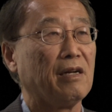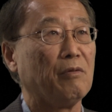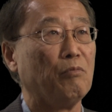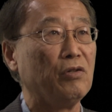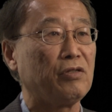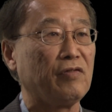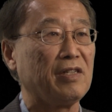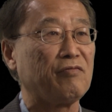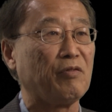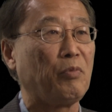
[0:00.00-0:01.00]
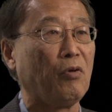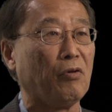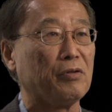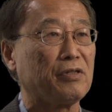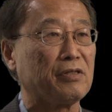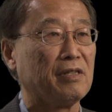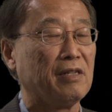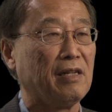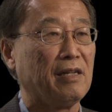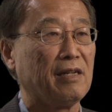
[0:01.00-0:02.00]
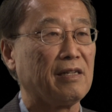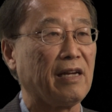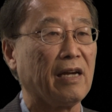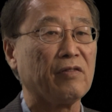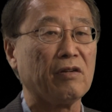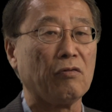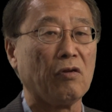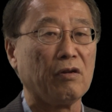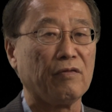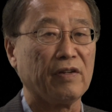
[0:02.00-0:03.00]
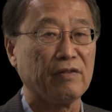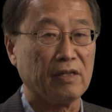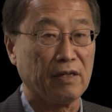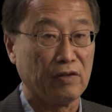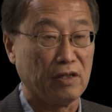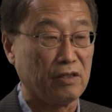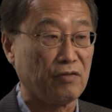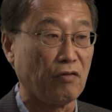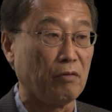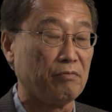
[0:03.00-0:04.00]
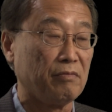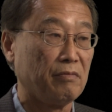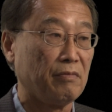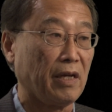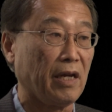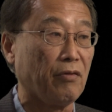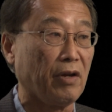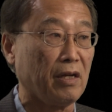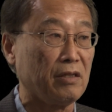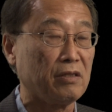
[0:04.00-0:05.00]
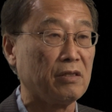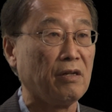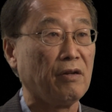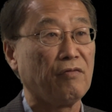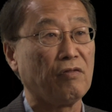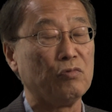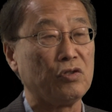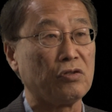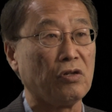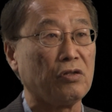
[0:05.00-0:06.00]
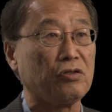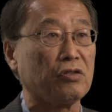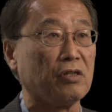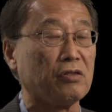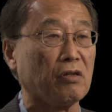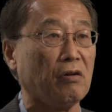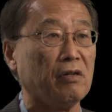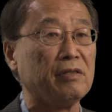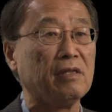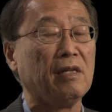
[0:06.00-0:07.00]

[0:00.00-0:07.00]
most of these reports gather a lot of evidence from hearings, from research, and so on,